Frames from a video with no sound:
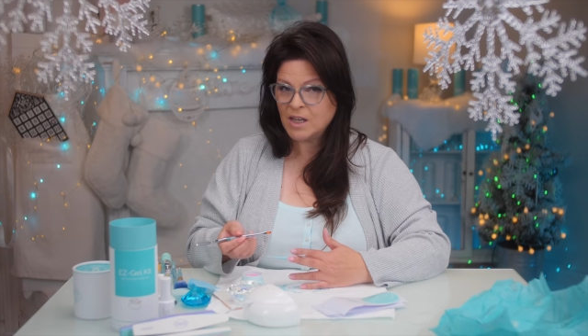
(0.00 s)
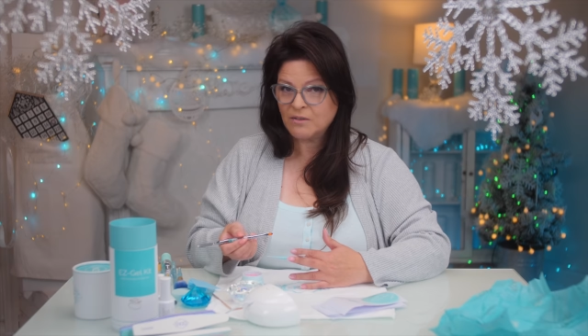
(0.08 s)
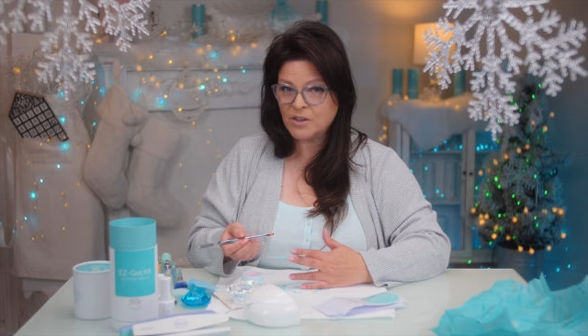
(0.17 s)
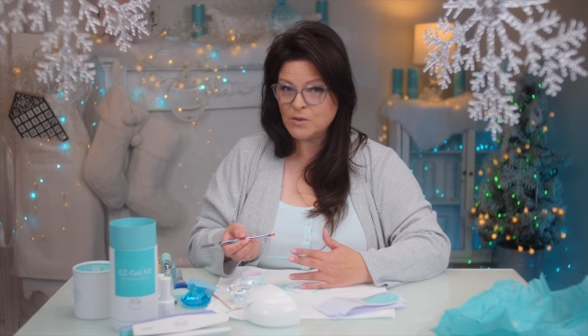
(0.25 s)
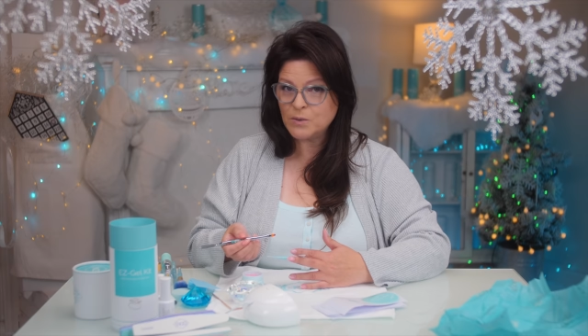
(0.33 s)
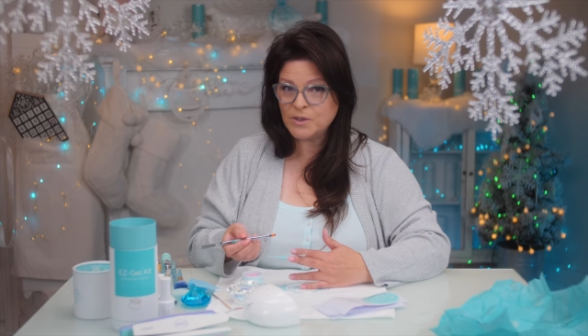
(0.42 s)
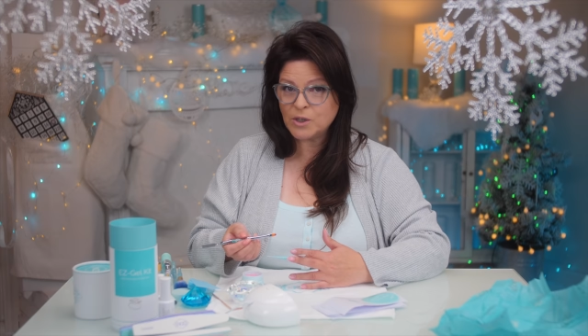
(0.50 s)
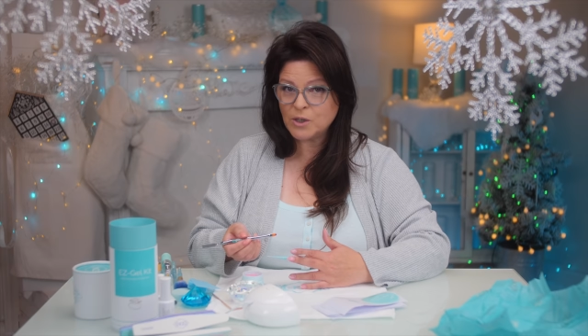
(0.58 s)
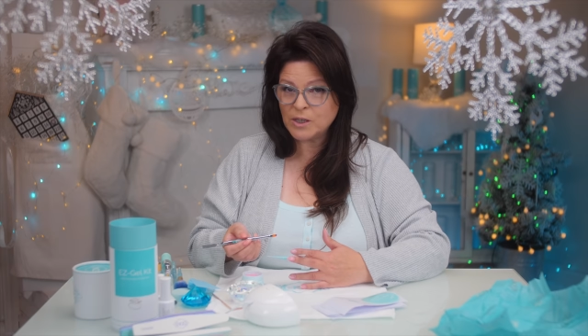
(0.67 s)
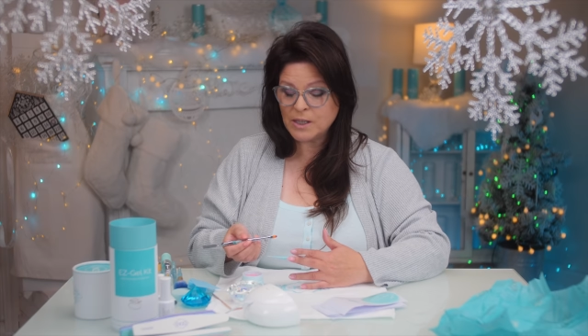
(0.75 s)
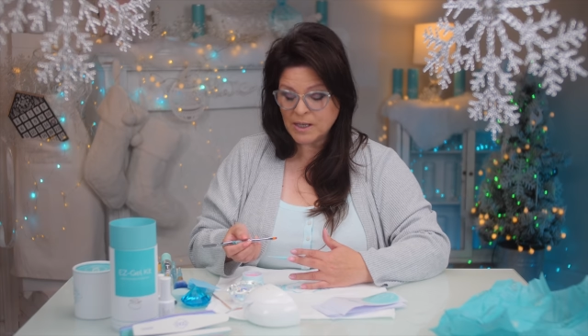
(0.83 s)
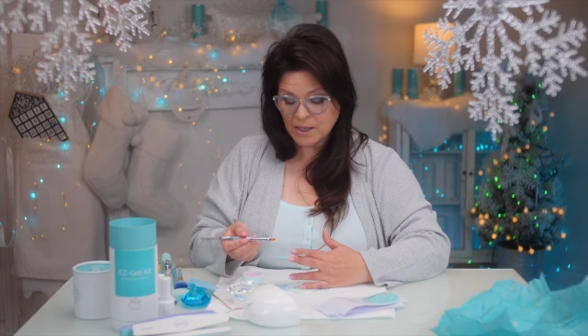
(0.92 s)
If this was
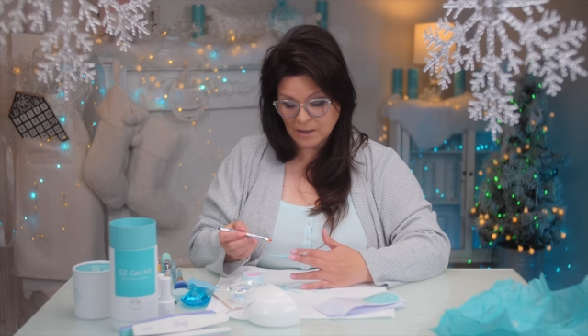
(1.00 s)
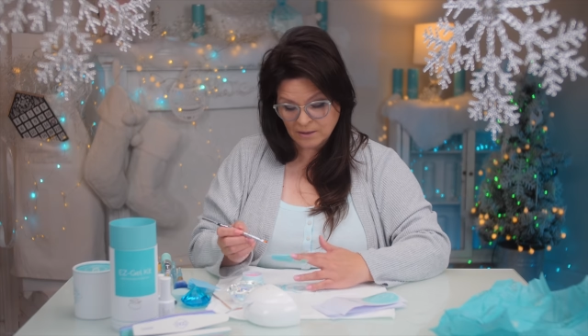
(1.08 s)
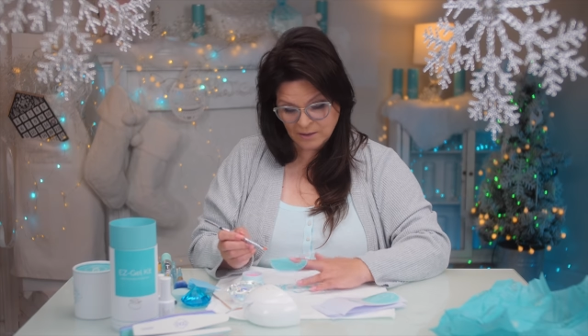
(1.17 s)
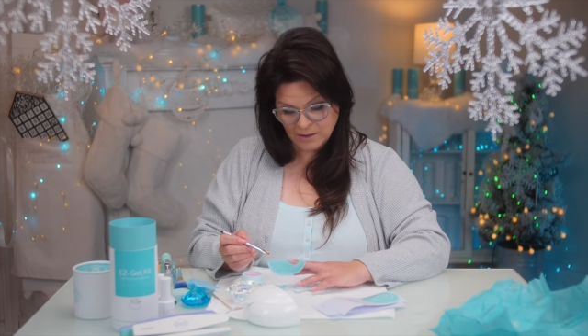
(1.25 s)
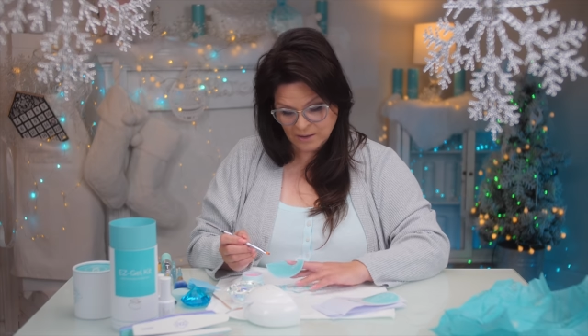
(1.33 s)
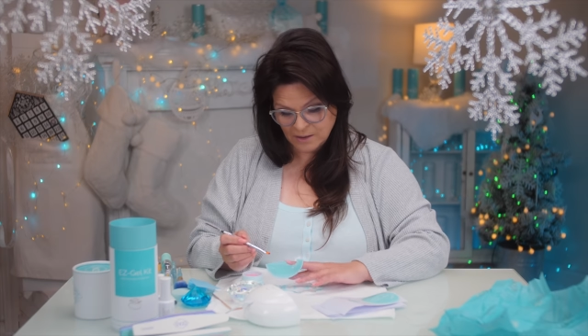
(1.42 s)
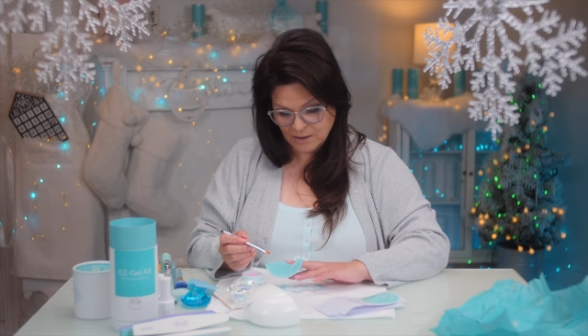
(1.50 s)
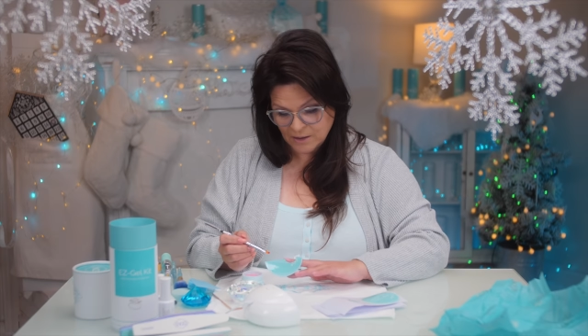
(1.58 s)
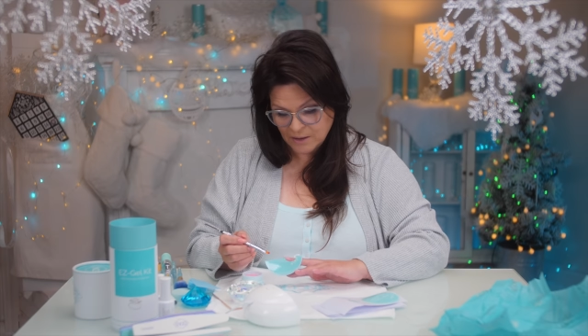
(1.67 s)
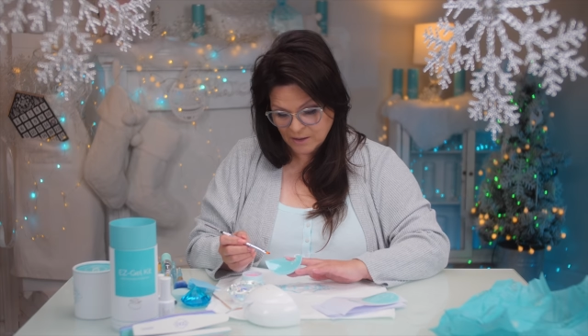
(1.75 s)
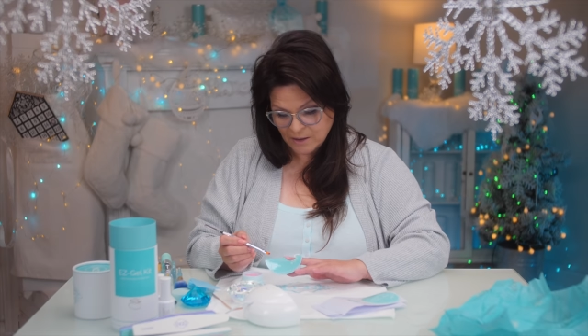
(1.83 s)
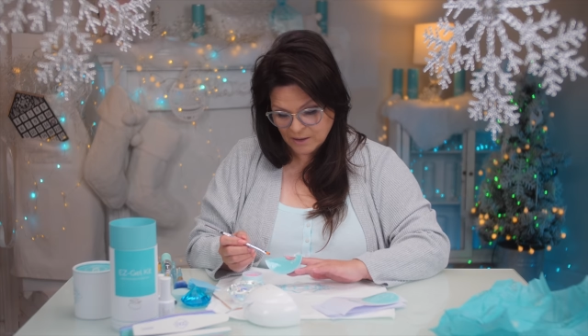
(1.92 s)
acrylic,
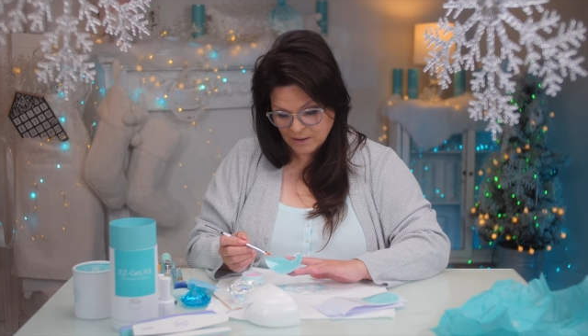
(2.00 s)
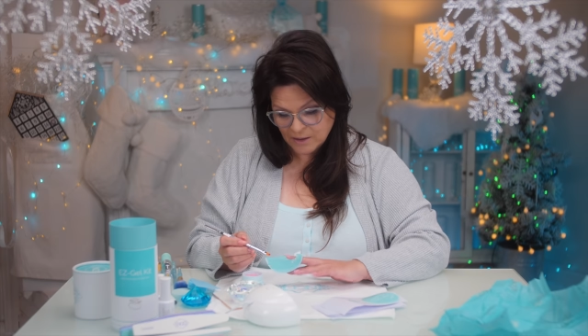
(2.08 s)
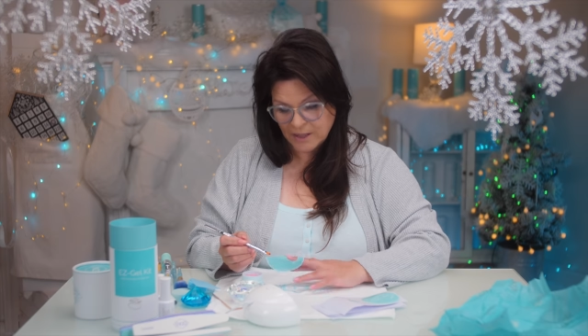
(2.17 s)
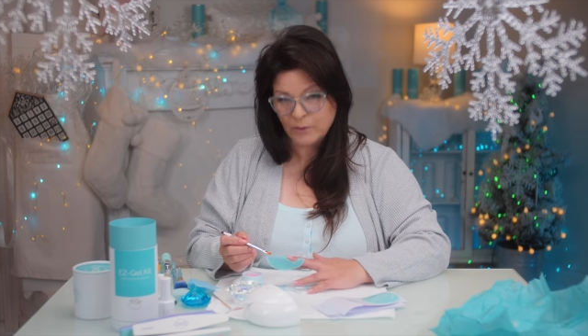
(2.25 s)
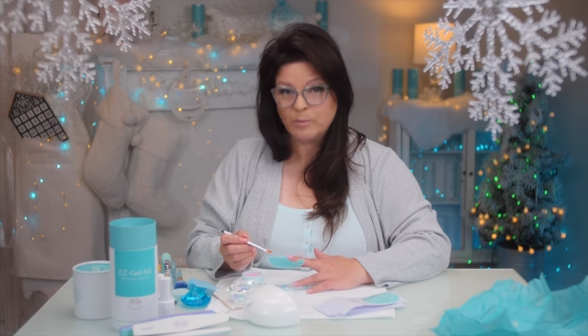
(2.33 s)
it